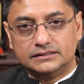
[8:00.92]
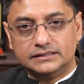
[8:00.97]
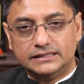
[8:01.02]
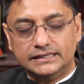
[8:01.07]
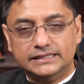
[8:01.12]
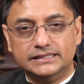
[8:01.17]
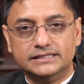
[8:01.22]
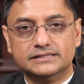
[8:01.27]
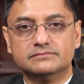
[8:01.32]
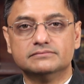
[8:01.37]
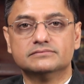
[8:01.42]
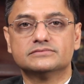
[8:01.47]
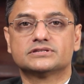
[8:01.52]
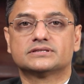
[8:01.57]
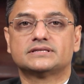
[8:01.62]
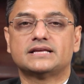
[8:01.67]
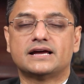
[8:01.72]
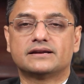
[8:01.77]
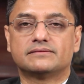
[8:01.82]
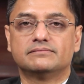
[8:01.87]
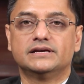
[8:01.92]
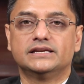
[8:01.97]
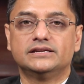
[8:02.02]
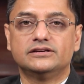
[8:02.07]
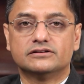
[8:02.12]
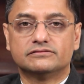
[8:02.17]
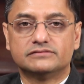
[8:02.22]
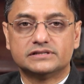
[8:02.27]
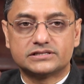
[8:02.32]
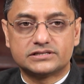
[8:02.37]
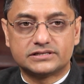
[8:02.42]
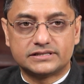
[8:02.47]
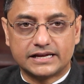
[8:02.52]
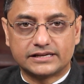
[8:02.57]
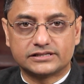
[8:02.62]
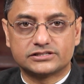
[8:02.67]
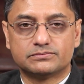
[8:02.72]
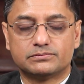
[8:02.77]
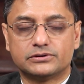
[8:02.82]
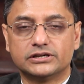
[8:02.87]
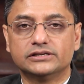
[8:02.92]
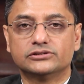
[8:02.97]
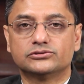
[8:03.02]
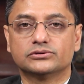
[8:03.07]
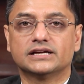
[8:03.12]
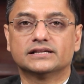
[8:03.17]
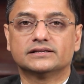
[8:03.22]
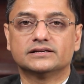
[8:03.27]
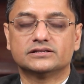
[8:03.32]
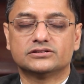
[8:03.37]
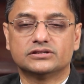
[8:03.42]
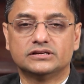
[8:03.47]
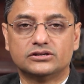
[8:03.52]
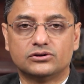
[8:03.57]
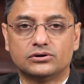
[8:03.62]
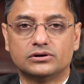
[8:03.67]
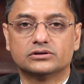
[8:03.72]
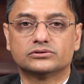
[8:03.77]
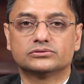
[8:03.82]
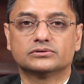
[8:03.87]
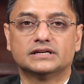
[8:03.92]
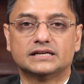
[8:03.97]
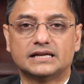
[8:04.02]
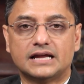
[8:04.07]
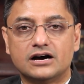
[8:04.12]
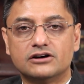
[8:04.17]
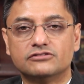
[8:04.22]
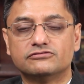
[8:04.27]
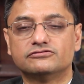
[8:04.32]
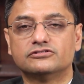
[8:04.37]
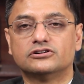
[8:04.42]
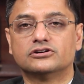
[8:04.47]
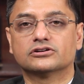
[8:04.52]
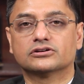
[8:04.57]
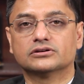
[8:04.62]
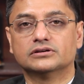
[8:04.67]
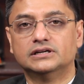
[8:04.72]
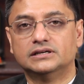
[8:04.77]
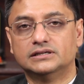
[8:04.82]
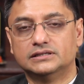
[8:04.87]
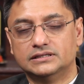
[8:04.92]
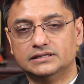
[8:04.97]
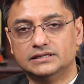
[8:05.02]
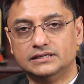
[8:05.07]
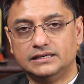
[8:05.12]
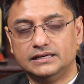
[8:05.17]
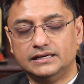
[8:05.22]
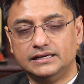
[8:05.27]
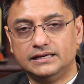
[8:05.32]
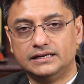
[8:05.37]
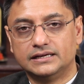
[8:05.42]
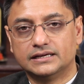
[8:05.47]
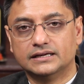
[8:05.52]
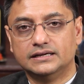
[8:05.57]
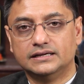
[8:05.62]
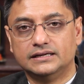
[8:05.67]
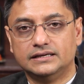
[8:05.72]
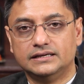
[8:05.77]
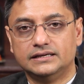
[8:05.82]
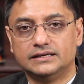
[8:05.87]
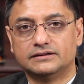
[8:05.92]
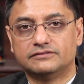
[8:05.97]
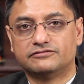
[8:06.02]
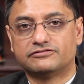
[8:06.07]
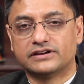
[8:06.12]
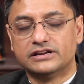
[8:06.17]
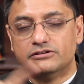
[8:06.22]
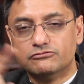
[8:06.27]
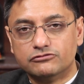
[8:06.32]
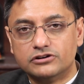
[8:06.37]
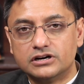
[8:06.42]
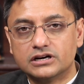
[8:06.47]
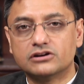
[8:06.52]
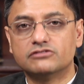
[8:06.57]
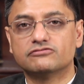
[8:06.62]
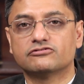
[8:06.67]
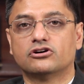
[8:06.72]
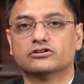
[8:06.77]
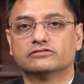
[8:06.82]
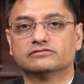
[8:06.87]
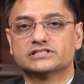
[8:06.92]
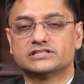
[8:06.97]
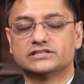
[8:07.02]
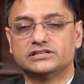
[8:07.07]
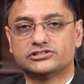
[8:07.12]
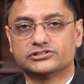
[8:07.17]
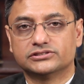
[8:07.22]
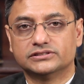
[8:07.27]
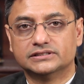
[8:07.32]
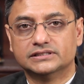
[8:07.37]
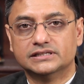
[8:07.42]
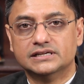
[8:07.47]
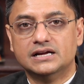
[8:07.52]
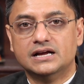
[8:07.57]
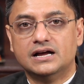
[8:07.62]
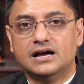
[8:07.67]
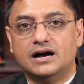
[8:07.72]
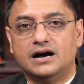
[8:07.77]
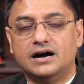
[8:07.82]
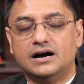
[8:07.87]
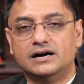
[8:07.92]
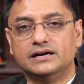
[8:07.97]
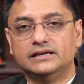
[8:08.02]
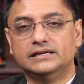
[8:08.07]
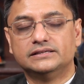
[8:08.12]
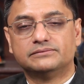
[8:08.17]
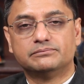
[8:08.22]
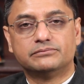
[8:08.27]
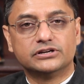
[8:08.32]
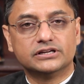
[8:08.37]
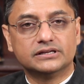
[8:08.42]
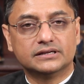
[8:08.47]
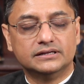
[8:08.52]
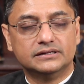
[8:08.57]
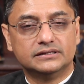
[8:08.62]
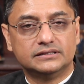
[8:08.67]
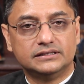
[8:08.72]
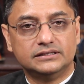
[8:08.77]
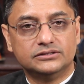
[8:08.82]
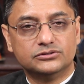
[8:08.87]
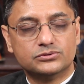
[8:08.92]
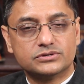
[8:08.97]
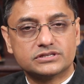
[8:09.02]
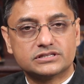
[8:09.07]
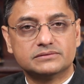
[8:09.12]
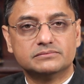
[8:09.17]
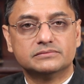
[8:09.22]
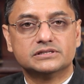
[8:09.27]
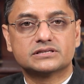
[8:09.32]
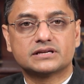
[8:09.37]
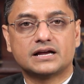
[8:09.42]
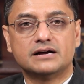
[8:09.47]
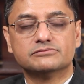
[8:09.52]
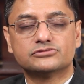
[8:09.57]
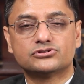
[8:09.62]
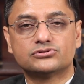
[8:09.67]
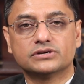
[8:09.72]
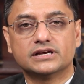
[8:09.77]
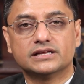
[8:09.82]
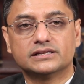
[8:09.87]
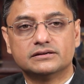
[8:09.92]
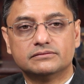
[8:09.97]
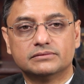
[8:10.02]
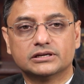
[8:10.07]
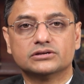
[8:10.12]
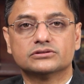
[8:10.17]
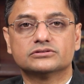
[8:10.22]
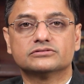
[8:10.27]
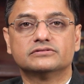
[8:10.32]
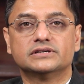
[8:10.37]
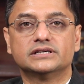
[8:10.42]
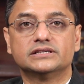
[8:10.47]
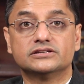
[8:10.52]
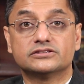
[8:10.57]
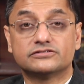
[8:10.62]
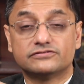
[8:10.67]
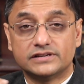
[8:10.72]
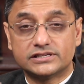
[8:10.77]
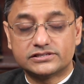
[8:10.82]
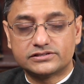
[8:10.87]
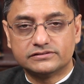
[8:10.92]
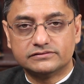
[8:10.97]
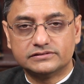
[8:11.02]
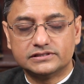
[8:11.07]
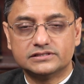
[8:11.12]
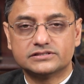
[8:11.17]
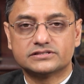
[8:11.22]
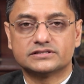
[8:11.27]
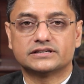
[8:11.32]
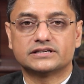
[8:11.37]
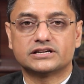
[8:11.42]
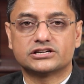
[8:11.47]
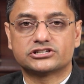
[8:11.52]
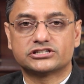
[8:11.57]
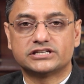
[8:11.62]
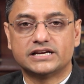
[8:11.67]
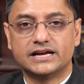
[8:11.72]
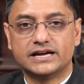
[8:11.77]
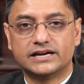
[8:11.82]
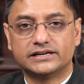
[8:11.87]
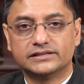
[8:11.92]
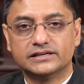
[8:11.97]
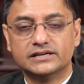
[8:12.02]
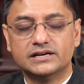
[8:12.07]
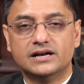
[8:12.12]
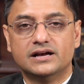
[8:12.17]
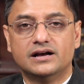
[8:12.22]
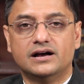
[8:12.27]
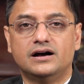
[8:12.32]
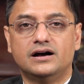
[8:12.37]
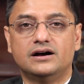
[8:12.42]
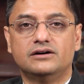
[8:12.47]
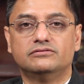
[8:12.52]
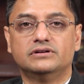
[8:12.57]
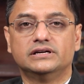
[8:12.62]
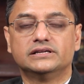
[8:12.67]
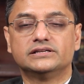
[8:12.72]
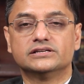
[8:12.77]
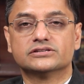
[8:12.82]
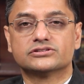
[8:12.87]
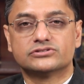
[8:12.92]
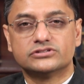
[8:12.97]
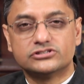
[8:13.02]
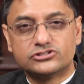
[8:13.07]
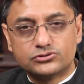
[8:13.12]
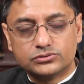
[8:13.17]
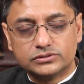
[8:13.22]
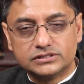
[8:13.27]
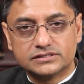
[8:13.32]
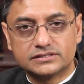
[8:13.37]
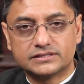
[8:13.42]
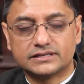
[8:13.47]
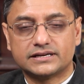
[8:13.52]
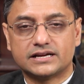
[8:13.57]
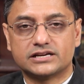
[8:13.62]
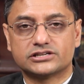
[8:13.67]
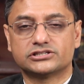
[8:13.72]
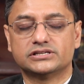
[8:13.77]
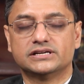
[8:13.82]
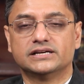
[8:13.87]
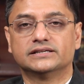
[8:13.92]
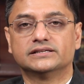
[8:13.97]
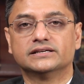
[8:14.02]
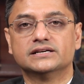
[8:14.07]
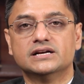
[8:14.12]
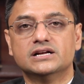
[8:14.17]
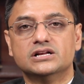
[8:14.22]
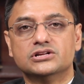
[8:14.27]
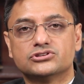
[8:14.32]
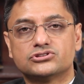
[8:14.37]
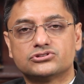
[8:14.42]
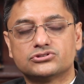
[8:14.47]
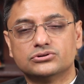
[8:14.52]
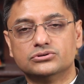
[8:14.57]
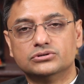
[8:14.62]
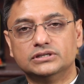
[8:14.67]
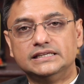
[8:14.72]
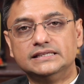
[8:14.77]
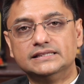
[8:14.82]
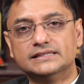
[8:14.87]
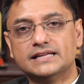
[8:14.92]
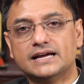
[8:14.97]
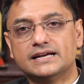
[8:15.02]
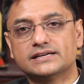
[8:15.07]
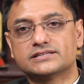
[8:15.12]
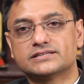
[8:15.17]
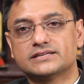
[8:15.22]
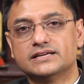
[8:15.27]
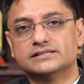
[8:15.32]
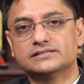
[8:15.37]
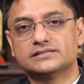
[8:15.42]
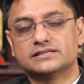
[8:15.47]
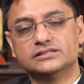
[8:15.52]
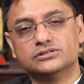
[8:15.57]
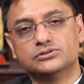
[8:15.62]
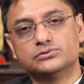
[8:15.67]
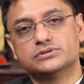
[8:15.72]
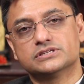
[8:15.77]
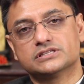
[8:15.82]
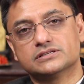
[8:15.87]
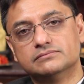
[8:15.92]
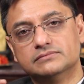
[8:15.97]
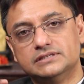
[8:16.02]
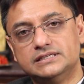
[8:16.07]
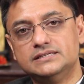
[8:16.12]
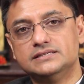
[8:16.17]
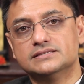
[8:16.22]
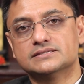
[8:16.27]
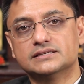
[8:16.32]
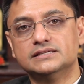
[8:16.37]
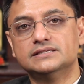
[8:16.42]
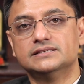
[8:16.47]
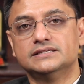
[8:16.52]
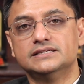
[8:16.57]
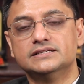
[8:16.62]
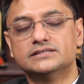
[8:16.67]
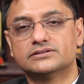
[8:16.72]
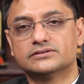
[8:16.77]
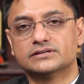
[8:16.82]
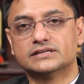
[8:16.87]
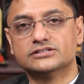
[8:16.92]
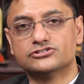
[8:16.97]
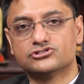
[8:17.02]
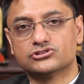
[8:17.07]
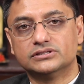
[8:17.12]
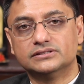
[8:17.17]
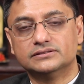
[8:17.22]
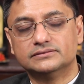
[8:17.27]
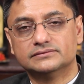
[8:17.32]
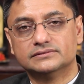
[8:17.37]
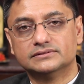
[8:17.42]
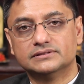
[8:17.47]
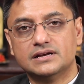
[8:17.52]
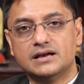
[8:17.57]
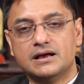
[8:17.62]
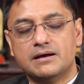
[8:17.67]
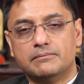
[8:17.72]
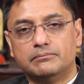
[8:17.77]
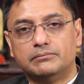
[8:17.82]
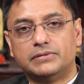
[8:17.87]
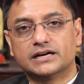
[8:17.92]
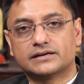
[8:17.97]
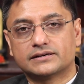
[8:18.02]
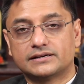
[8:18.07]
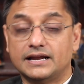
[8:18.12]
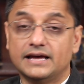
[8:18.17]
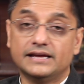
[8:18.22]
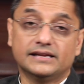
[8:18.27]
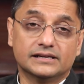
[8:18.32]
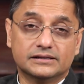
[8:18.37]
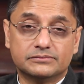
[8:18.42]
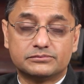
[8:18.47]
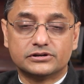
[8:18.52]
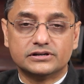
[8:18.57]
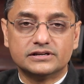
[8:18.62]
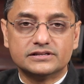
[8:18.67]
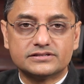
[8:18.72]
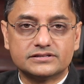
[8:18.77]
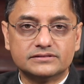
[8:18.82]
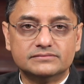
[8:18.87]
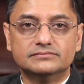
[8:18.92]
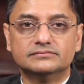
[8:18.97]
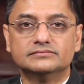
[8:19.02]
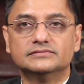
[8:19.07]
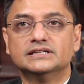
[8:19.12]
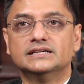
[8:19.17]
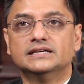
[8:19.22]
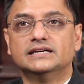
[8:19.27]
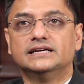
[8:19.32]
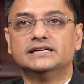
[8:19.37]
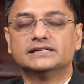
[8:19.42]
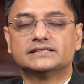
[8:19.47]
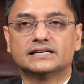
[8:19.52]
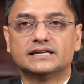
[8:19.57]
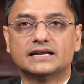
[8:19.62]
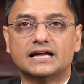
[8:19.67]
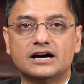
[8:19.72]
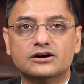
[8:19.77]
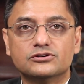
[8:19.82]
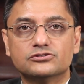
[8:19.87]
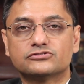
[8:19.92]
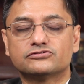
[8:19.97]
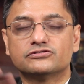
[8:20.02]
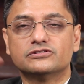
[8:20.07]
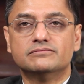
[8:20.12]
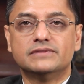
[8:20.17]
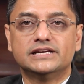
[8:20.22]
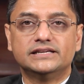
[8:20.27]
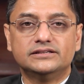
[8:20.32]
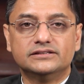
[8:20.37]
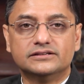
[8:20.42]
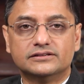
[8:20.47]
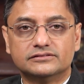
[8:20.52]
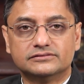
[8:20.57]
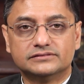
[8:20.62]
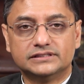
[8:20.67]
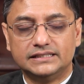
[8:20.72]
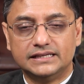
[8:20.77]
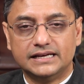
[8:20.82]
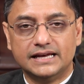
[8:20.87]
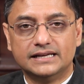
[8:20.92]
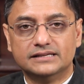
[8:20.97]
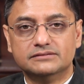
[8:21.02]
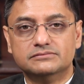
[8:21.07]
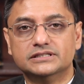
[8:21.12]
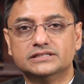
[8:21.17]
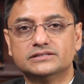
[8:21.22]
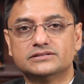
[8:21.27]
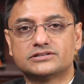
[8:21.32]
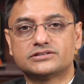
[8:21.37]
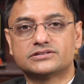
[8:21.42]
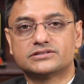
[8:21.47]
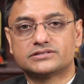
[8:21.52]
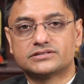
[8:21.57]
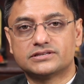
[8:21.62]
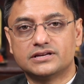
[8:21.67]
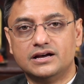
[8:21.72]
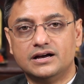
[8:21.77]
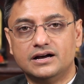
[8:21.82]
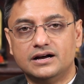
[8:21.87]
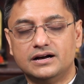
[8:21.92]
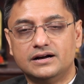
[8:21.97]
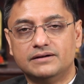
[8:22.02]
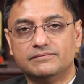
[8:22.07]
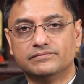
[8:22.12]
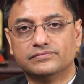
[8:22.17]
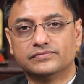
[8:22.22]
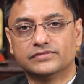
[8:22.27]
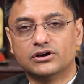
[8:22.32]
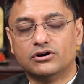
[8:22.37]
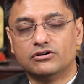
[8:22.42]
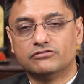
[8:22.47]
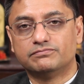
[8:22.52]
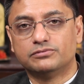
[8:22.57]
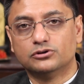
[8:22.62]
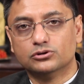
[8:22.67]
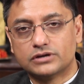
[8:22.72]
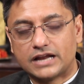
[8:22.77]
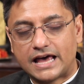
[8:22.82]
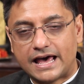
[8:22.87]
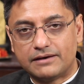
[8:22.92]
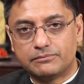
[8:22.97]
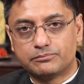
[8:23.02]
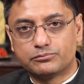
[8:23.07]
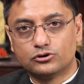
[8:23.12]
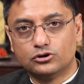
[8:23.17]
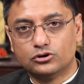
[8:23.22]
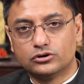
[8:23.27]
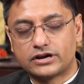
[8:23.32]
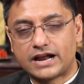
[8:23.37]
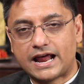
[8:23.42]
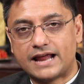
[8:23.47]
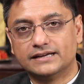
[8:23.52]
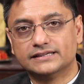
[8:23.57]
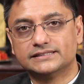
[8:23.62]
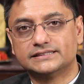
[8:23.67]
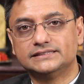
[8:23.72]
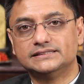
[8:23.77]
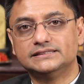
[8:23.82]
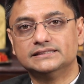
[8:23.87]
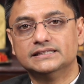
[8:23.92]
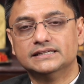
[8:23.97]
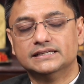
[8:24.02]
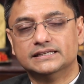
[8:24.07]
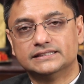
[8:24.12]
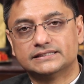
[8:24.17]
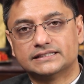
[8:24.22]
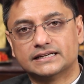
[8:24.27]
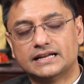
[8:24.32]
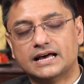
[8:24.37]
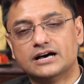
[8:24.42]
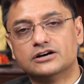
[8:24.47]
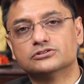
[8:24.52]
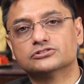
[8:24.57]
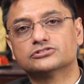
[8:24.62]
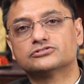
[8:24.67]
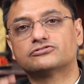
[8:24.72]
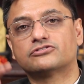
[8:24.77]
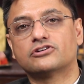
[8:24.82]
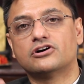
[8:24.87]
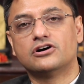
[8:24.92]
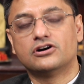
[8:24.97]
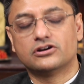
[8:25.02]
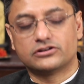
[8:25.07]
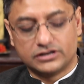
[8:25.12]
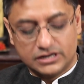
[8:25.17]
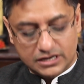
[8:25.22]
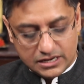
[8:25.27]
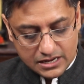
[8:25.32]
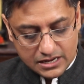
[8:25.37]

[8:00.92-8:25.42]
idioms that many of its texts bring together in order to allow for a framework of conversation. Hinduism comes together because of various festivals that are shared, various rituals that are shared. So in that sense, Hinduism is indeed a religion. But like liberalism, it allows for many of the elements of plurality. It allows for